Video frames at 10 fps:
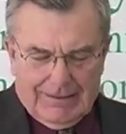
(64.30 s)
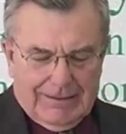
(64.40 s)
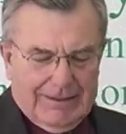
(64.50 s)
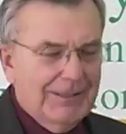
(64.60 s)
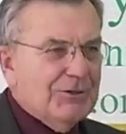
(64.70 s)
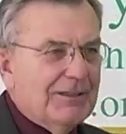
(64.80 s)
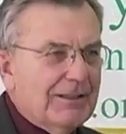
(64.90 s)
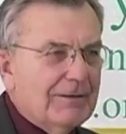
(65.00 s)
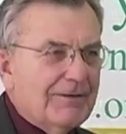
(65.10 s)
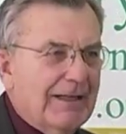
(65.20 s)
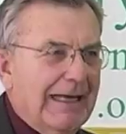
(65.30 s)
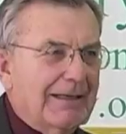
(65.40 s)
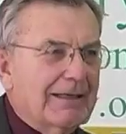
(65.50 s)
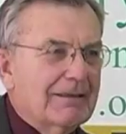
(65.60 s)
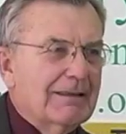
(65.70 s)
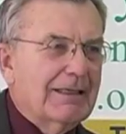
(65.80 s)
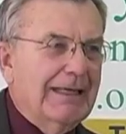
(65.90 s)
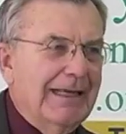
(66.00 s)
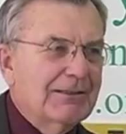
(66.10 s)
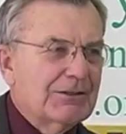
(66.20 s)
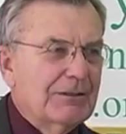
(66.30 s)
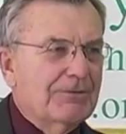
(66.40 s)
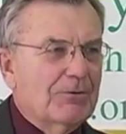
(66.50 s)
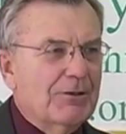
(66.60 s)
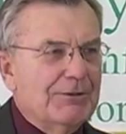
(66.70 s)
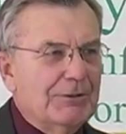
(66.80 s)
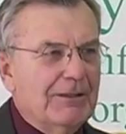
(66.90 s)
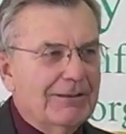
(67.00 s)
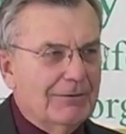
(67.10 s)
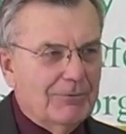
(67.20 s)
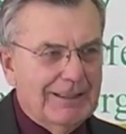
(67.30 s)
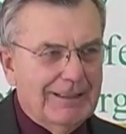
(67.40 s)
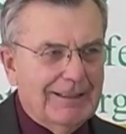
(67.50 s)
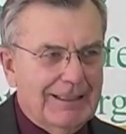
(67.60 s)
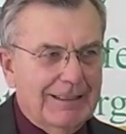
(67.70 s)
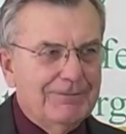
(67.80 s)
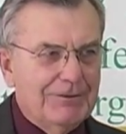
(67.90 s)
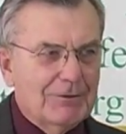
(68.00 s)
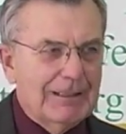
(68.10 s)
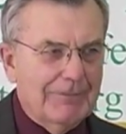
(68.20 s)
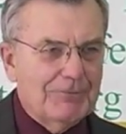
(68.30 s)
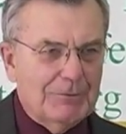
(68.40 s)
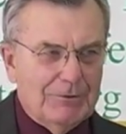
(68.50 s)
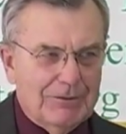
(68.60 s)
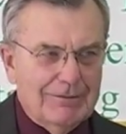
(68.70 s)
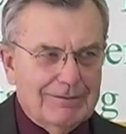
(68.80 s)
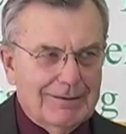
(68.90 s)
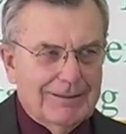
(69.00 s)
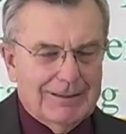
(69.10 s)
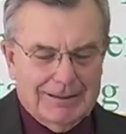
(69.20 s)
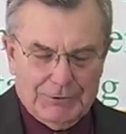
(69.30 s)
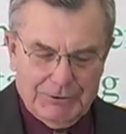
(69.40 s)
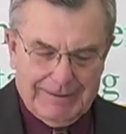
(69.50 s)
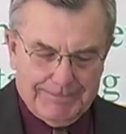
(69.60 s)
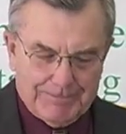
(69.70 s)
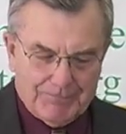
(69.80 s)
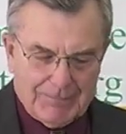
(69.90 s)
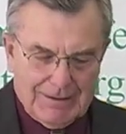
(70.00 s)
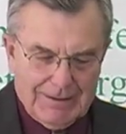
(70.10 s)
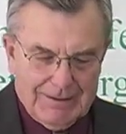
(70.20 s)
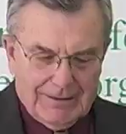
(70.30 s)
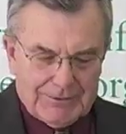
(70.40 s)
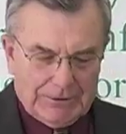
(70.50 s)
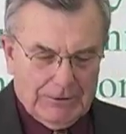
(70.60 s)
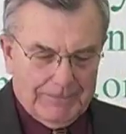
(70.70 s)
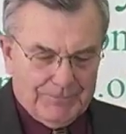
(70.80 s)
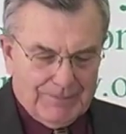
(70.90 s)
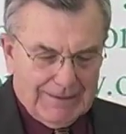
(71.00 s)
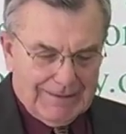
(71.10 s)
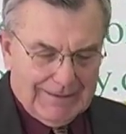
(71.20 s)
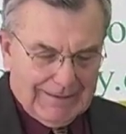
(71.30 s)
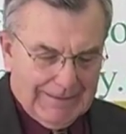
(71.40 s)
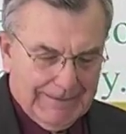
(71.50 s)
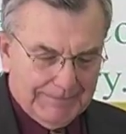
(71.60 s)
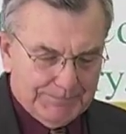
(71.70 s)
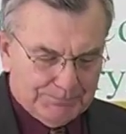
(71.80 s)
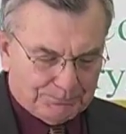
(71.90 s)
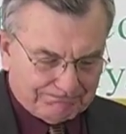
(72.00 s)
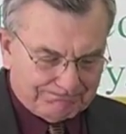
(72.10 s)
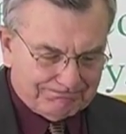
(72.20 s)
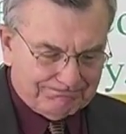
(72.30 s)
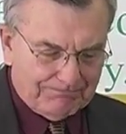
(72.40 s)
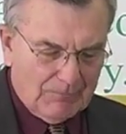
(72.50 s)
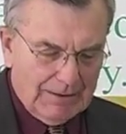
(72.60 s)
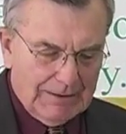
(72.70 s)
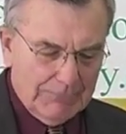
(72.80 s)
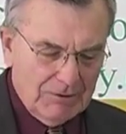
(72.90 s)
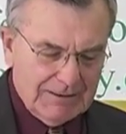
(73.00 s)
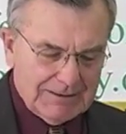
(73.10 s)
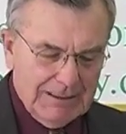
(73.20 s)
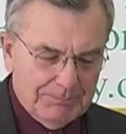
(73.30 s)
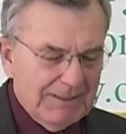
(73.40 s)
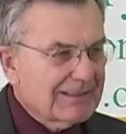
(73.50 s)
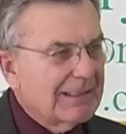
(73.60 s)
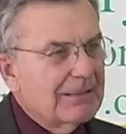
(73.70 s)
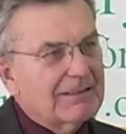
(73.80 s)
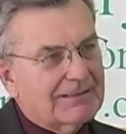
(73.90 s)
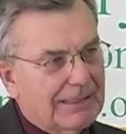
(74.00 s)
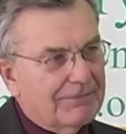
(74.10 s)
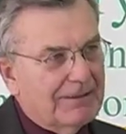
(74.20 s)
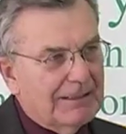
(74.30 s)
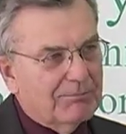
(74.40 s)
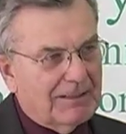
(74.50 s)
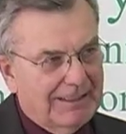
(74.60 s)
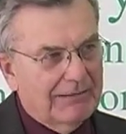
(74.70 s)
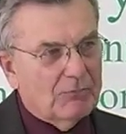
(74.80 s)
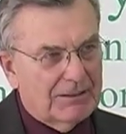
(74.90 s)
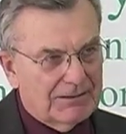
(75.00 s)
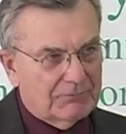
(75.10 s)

engineer that answer for you in the way that I feel comfortable doing. So I'm going to start by saying the sovereignty plan was